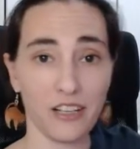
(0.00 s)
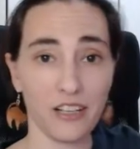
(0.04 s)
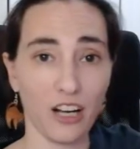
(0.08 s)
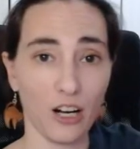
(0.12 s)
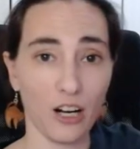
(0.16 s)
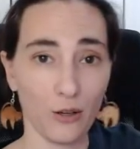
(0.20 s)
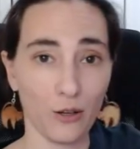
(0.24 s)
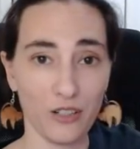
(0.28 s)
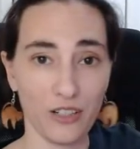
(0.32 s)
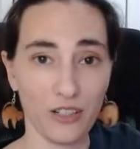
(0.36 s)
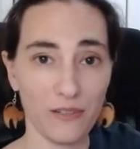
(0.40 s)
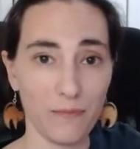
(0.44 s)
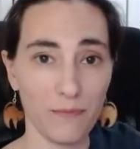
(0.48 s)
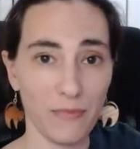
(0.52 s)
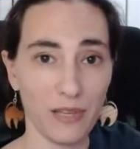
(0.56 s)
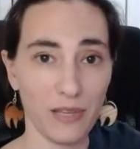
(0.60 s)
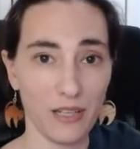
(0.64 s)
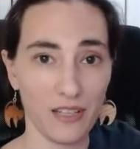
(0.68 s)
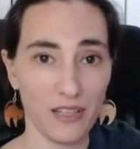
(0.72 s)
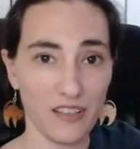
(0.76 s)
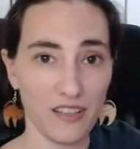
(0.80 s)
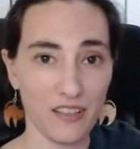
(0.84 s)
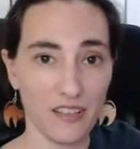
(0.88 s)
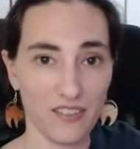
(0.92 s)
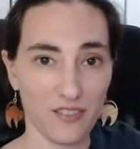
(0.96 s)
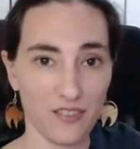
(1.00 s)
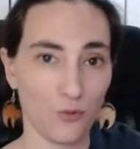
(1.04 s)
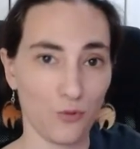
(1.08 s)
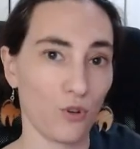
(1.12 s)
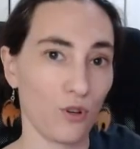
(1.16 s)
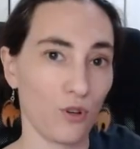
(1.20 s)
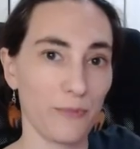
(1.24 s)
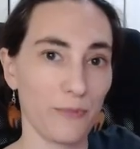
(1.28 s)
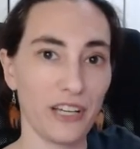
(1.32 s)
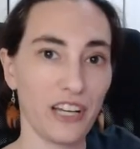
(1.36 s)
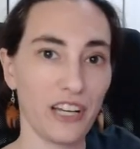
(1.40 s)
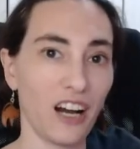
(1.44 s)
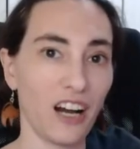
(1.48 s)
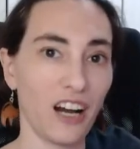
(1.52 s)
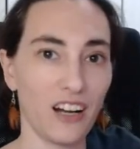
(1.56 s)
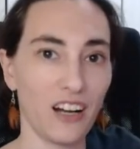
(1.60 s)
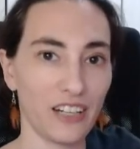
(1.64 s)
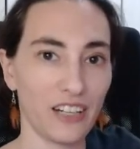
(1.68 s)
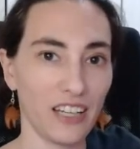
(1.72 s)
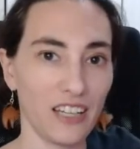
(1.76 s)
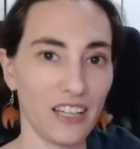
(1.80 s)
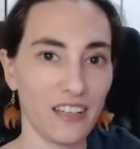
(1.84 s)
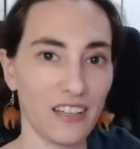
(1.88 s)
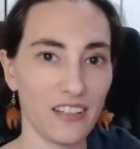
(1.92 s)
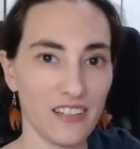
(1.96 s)
current mini Stormy
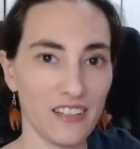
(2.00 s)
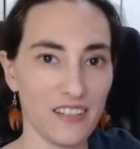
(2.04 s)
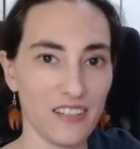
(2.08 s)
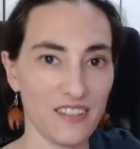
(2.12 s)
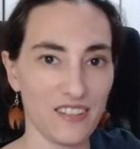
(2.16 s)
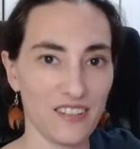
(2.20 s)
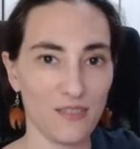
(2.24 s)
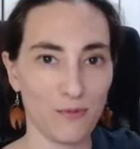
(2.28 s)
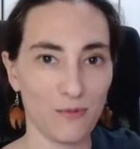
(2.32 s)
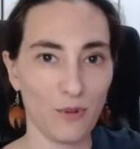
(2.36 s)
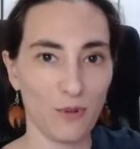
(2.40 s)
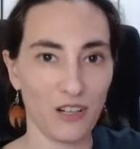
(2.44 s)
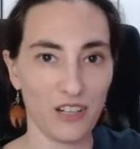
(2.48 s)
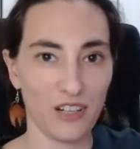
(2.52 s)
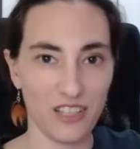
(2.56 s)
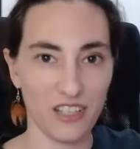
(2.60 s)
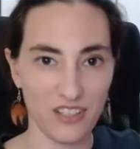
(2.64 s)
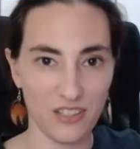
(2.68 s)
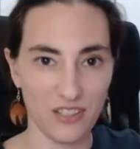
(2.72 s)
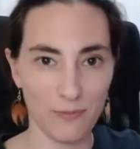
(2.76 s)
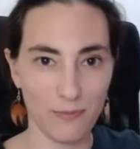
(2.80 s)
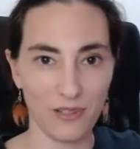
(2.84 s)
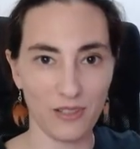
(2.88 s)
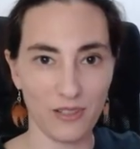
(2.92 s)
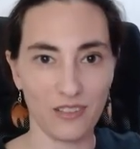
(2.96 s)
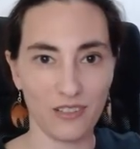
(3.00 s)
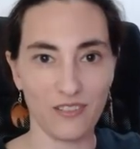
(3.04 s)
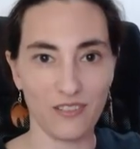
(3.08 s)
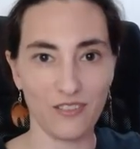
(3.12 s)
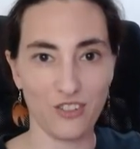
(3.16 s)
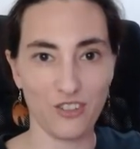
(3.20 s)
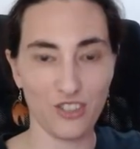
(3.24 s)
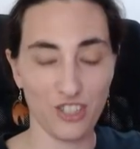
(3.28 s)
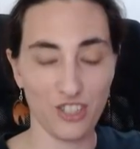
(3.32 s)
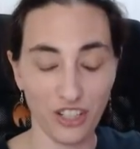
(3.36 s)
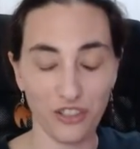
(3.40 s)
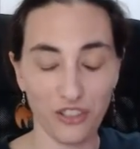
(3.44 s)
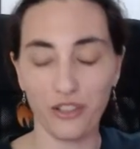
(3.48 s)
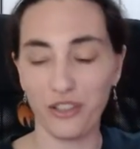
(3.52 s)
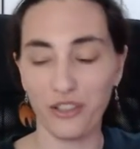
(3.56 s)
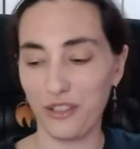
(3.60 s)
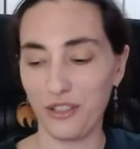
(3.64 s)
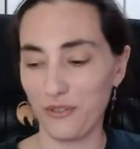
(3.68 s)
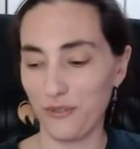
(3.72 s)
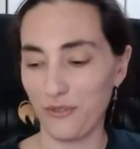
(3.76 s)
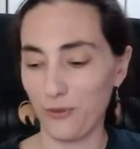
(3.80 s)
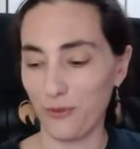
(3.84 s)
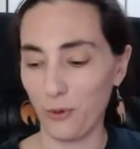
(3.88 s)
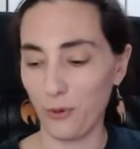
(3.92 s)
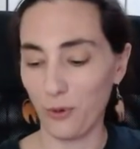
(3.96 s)
Conga is where he's been
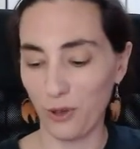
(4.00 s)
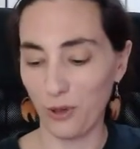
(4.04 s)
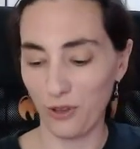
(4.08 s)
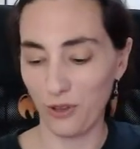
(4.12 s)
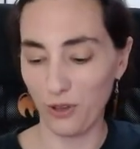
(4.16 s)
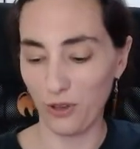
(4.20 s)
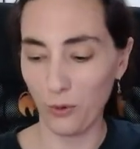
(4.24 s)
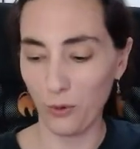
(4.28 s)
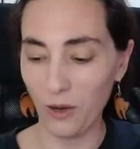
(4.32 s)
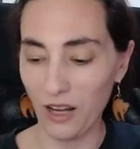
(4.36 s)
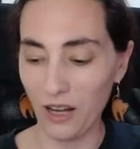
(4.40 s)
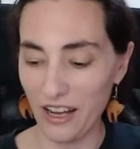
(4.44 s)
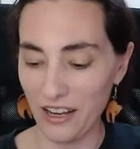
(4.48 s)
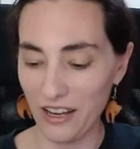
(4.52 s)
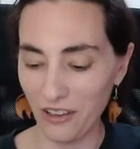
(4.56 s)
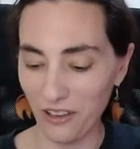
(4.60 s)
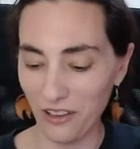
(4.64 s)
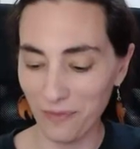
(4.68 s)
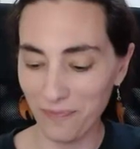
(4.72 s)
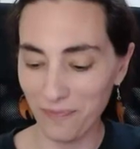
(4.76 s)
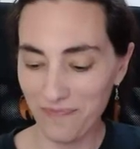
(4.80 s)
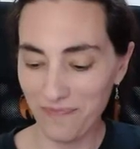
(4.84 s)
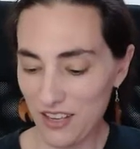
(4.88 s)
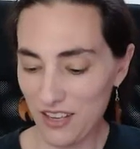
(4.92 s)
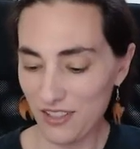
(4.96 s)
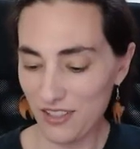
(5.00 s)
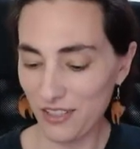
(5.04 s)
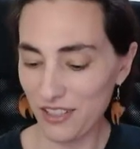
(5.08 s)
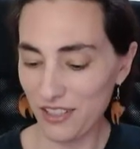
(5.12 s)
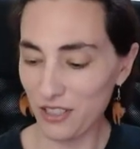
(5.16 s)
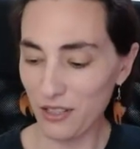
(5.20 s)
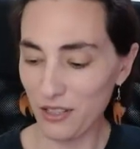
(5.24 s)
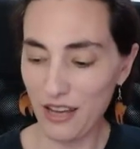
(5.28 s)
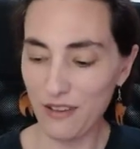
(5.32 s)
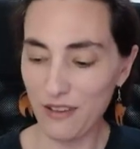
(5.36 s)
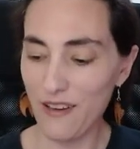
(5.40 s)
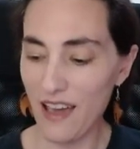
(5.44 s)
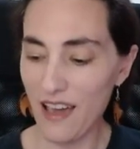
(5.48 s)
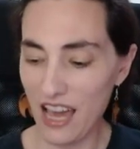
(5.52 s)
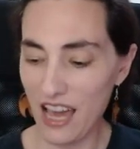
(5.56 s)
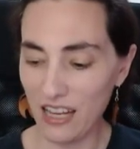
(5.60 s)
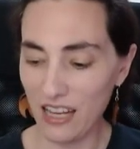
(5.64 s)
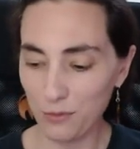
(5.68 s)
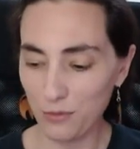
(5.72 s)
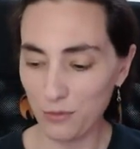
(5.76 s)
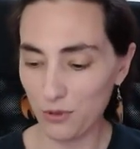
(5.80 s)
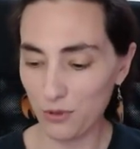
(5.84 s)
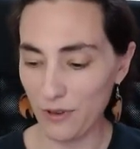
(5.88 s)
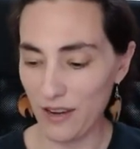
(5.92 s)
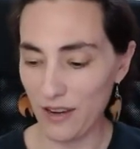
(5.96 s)
chilling for a while. So, you know, I've had
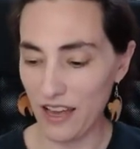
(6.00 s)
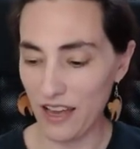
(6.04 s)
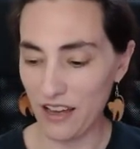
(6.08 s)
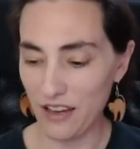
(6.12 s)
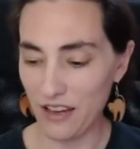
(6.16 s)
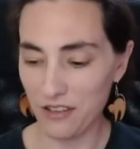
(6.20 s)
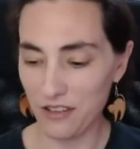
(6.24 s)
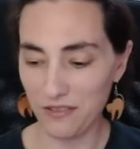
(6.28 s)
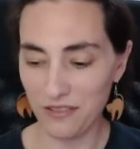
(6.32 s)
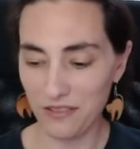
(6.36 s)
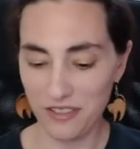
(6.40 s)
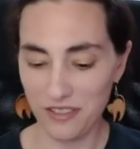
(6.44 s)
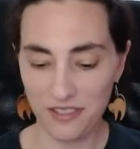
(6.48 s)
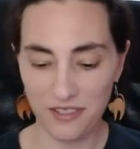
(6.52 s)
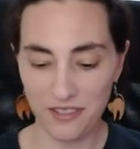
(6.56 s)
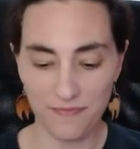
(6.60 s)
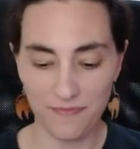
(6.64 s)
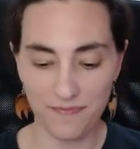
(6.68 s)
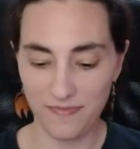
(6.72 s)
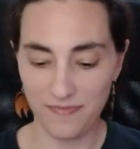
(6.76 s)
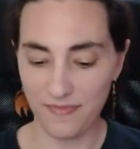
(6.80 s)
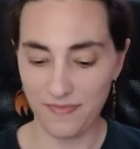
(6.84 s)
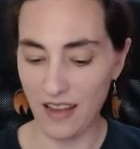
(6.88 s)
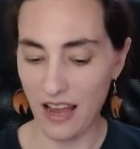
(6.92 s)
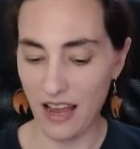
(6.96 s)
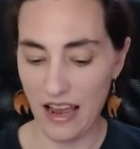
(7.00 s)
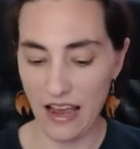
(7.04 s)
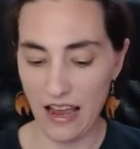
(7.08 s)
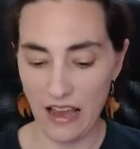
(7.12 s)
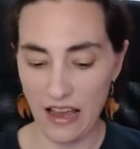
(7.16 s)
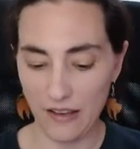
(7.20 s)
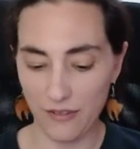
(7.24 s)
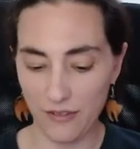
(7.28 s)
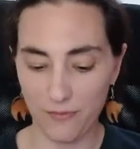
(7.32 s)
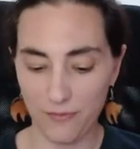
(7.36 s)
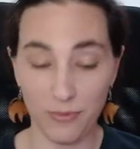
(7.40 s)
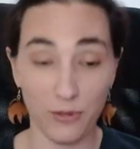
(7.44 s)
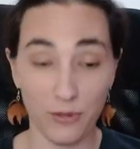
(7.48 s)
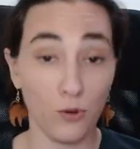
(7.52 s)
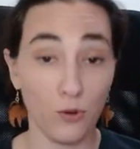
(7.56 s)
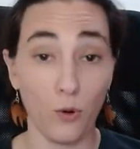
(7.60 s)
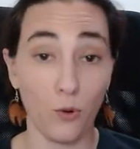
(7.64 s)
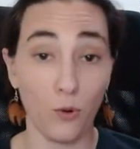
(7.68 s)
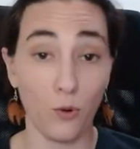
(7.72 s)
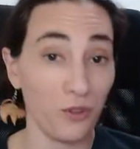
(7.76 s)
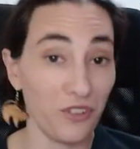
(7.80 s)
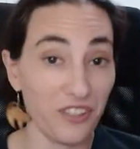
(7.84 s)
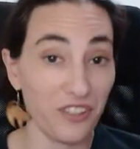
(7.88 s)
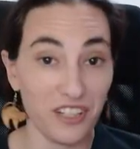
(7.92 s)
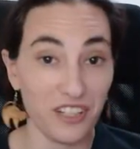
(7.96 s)
him around, I've been
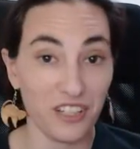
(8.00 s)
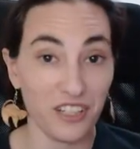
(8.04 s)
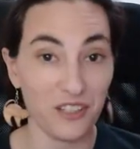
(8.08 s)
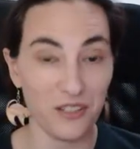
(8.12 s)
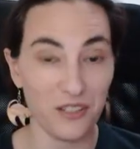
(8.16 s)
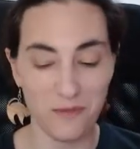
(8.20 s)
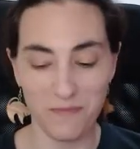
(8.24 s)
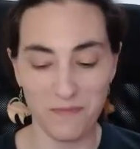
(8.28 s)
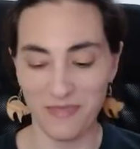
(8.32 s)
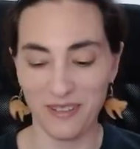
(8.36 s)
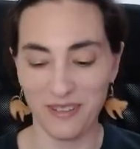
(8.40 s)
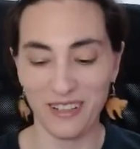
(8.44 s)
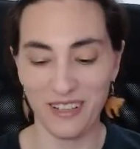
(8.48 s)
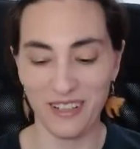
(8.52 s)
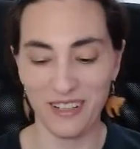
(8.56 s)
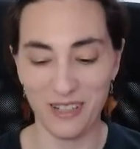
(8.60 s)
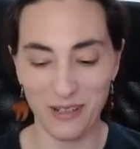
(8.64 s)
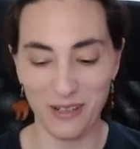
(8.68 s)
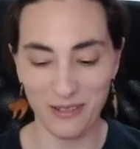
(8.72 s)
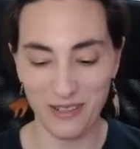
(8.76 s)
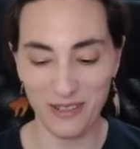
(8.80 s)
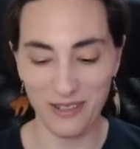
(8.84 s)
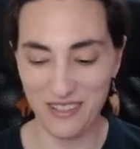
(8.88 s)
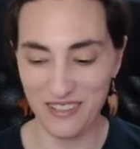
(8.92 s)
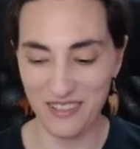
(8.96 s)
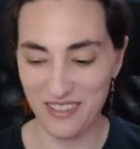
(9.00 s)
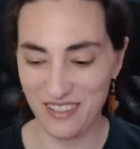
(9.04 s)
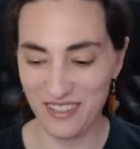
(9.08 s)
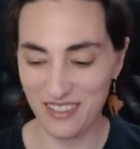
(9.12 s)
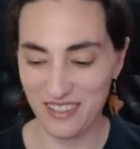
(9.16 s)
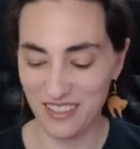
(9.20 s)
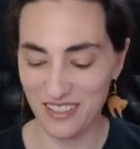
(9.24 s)
holding him, you know, he's